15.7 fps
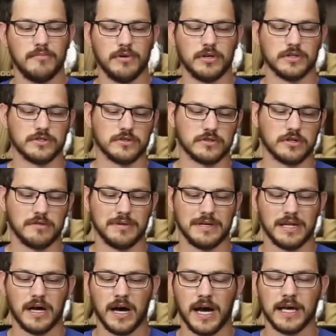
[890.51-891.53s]
because there's going to
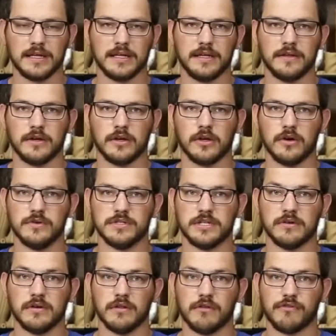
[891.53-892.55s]
be an eyelet that goes
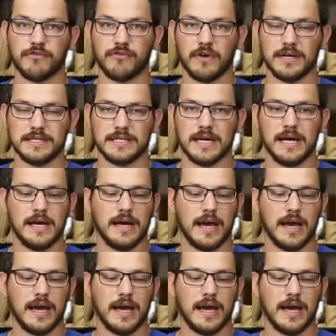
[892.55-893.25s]
here in the front,